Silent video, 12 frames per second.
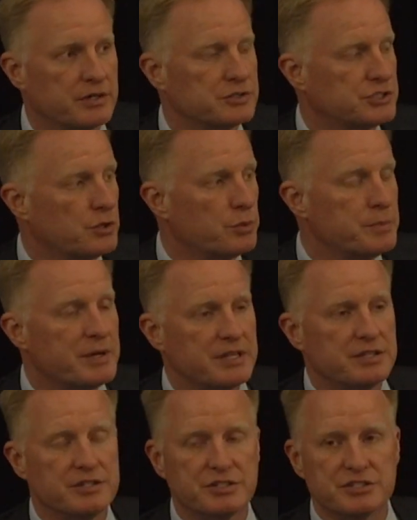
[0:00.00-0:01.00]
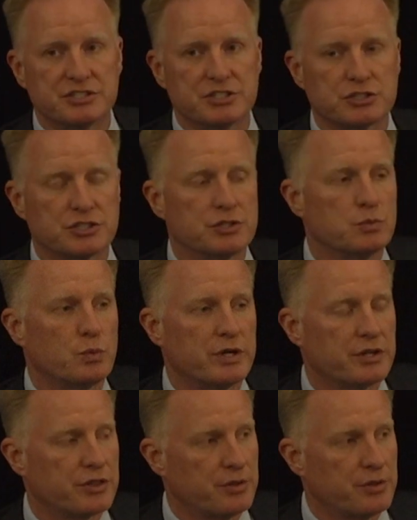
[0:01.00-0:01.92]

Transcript: So we made the decision with